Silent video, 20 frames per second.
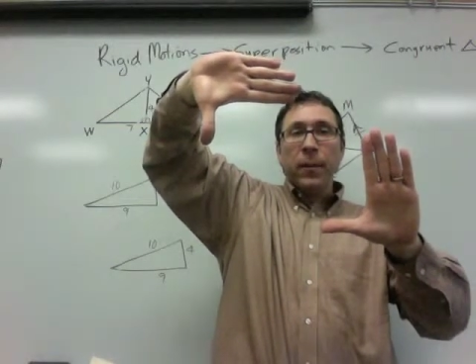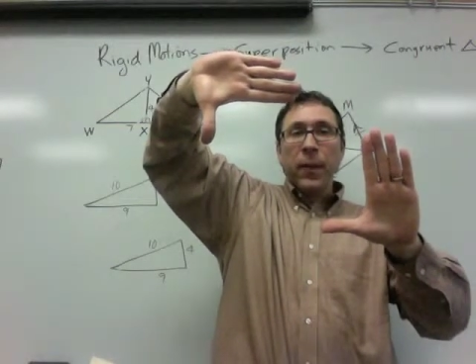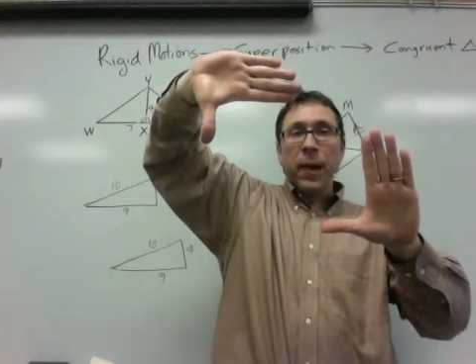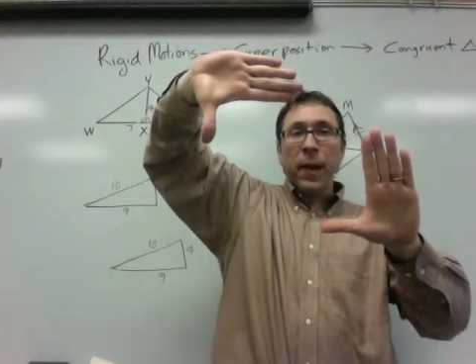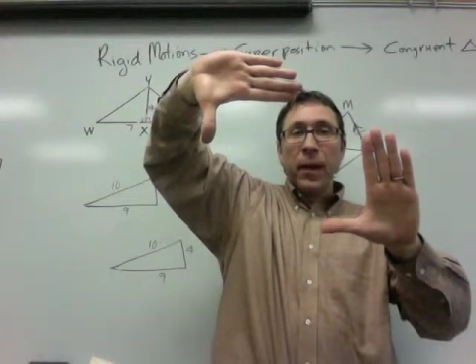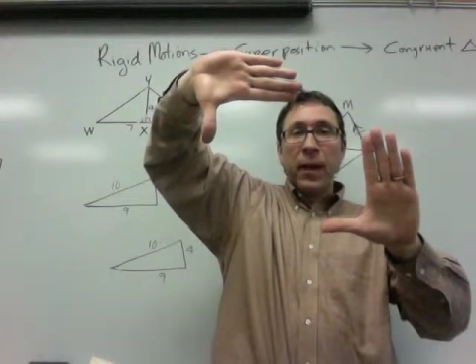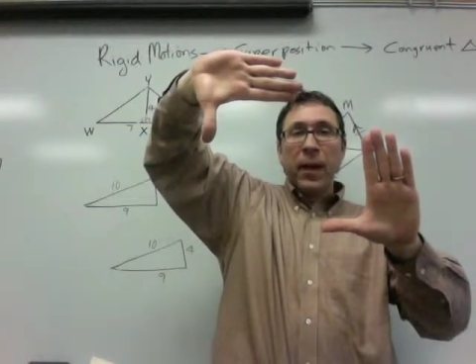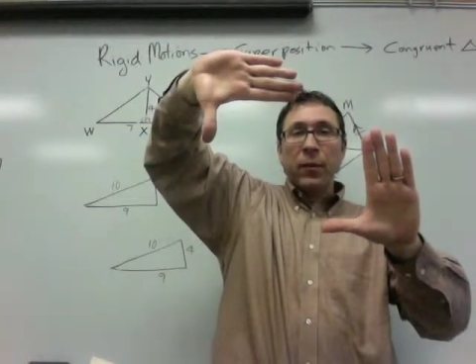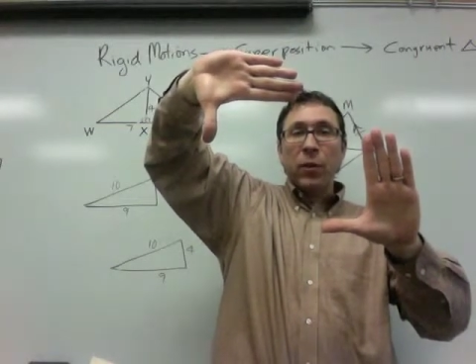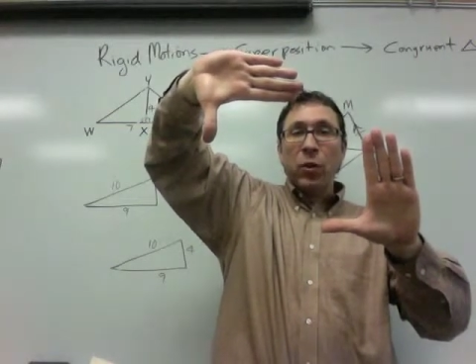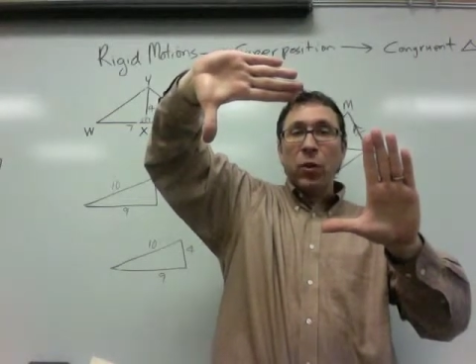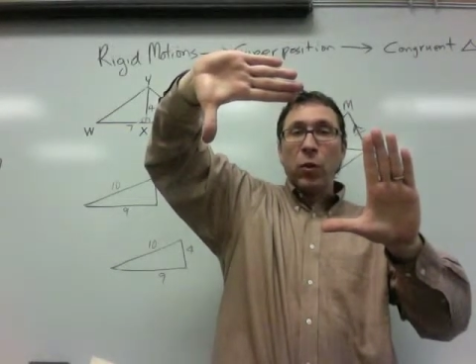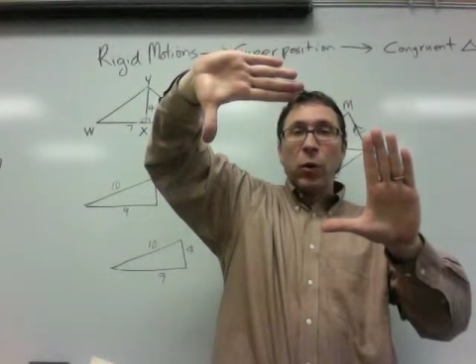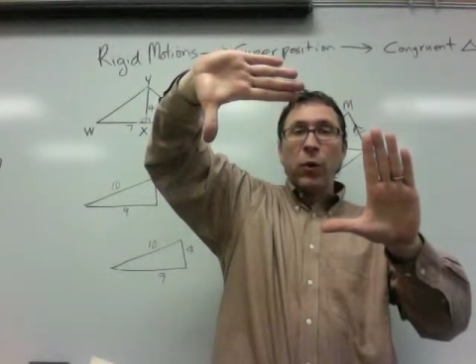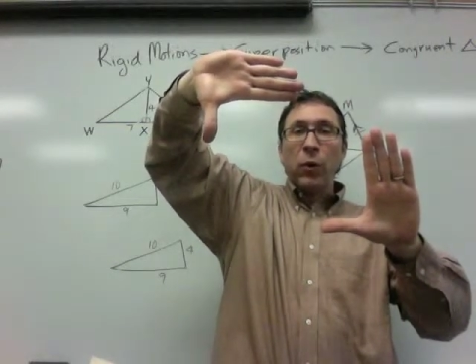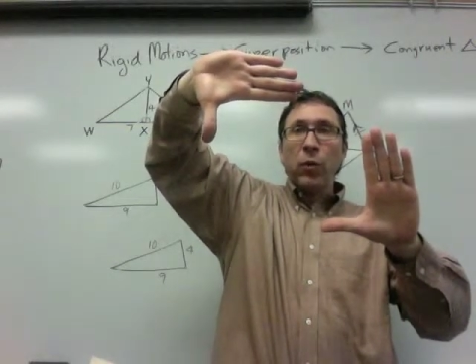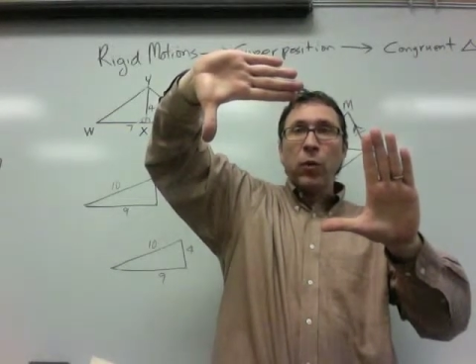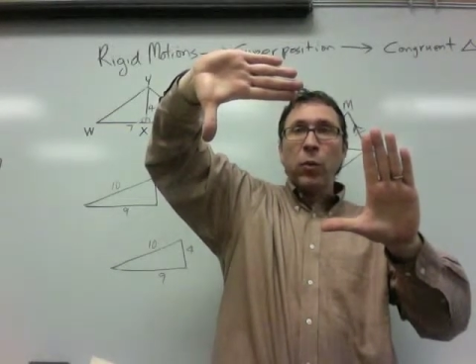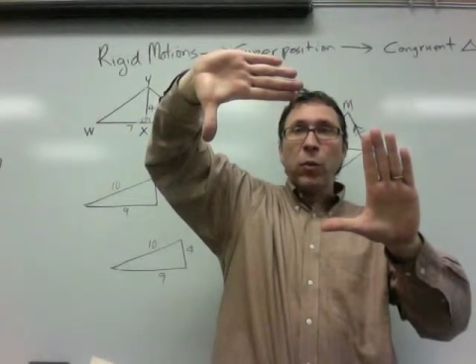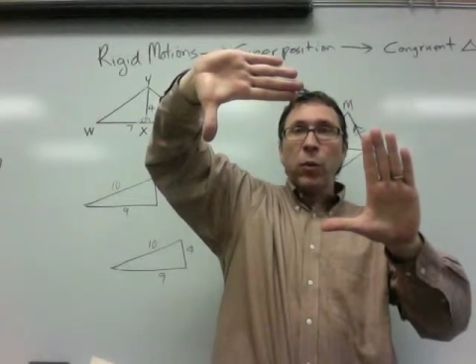I'd have to do a
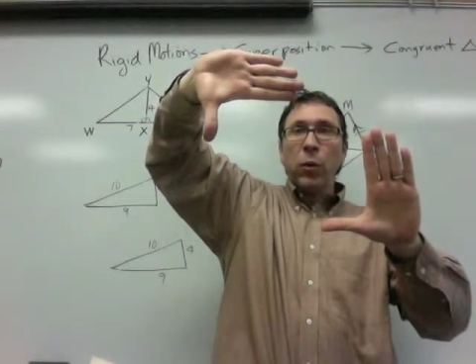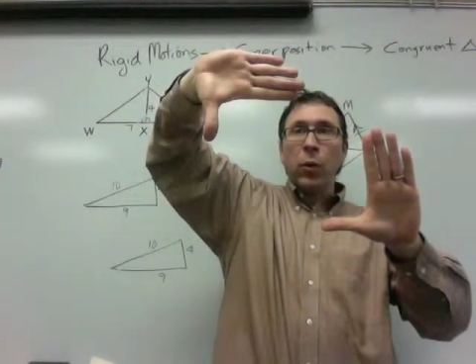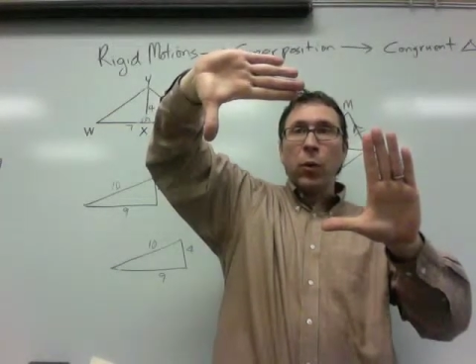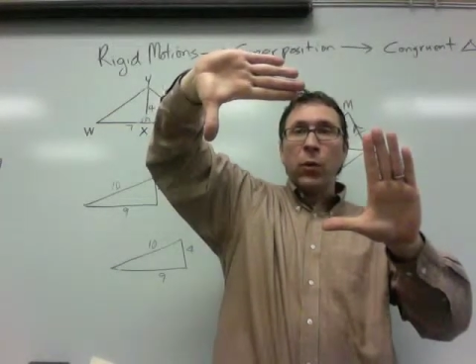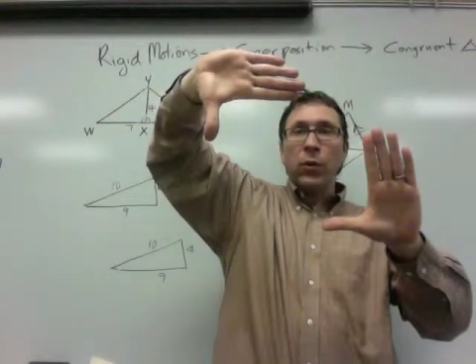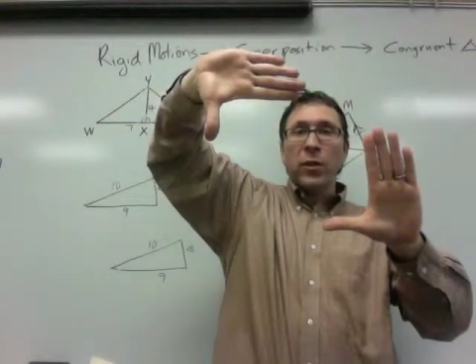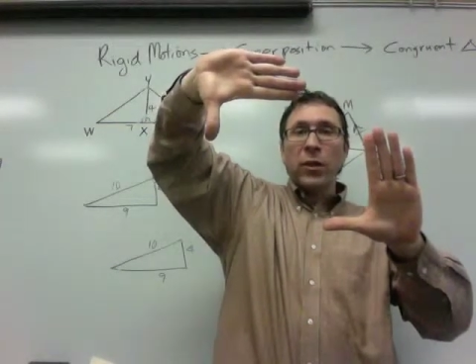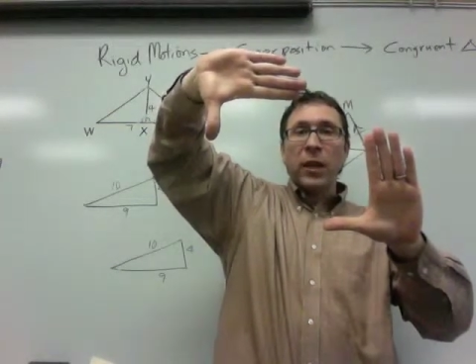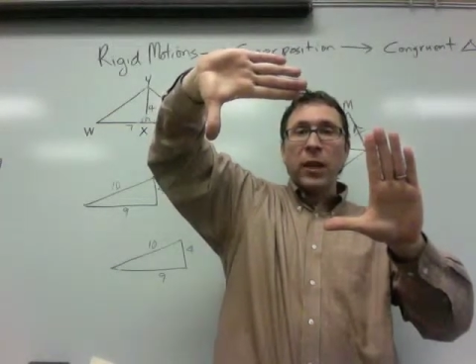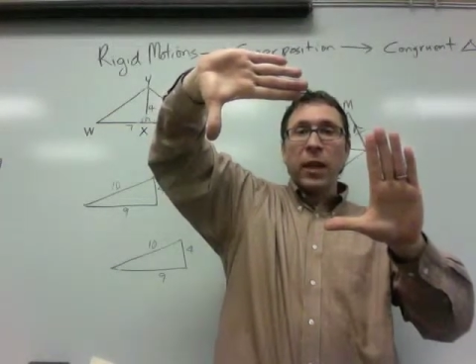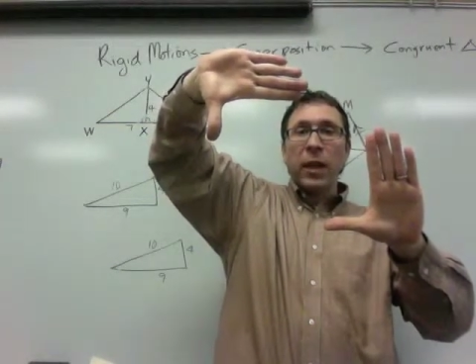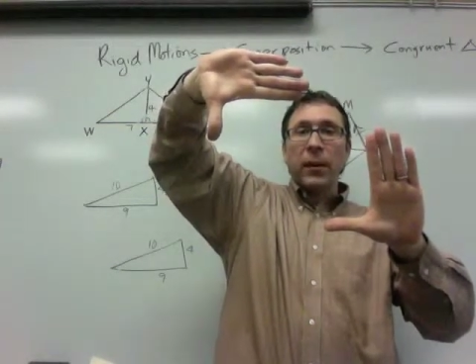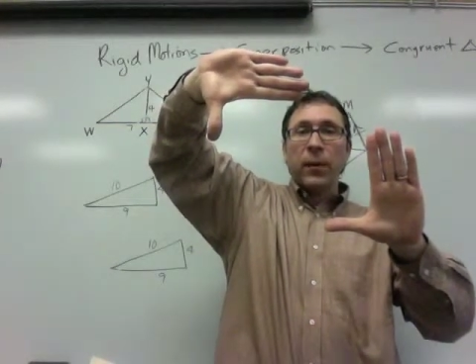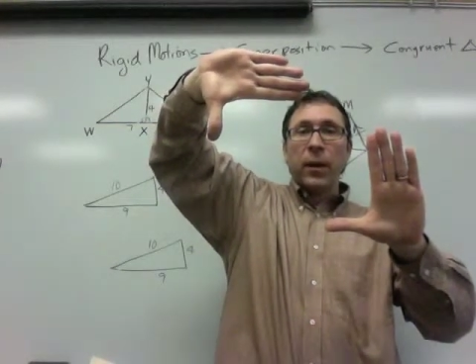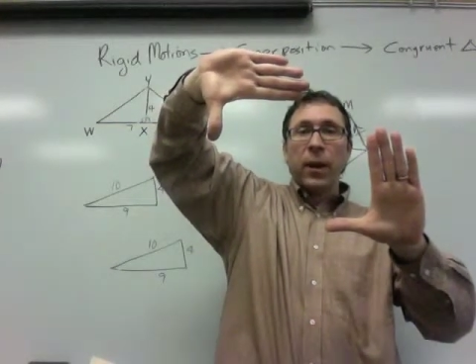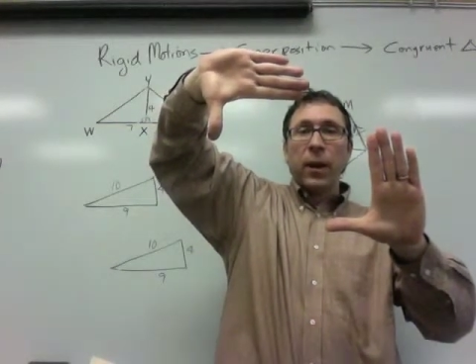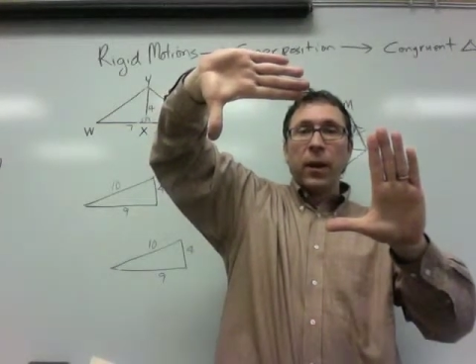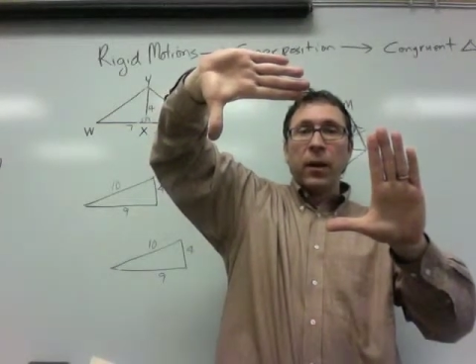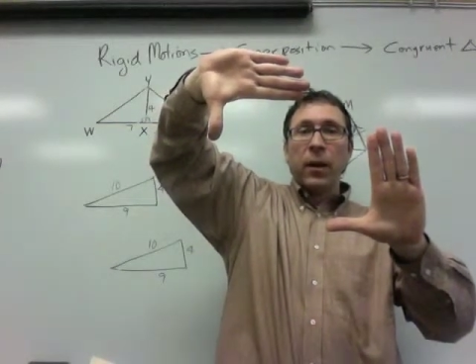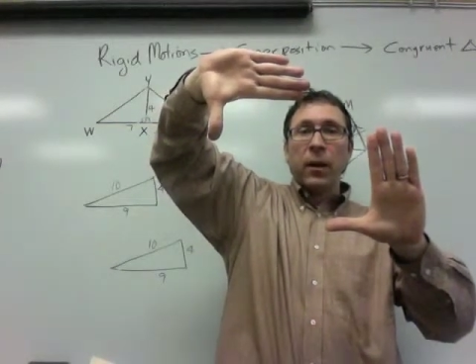few moves to get
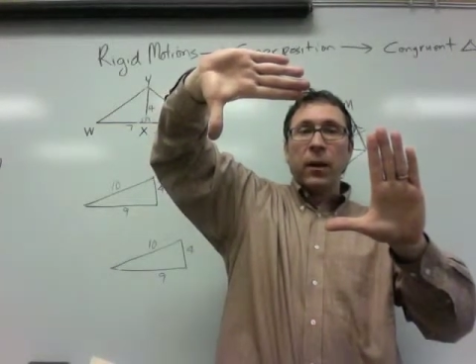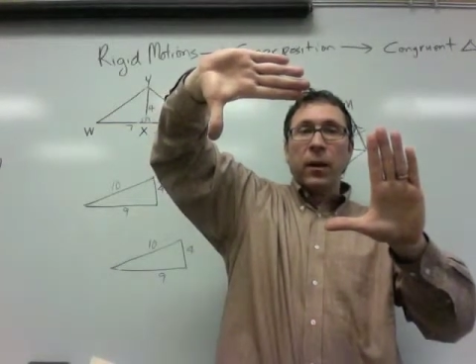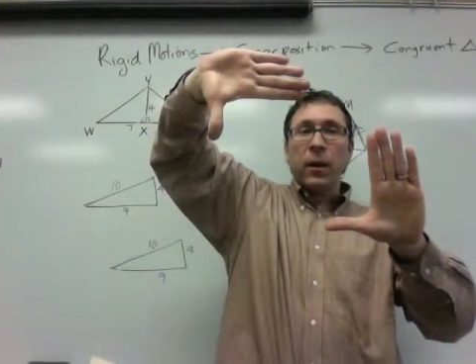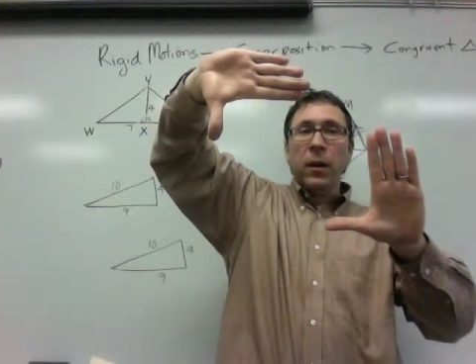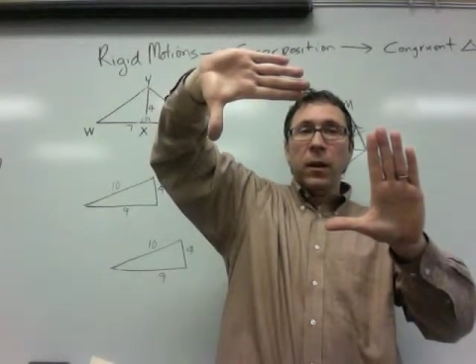there.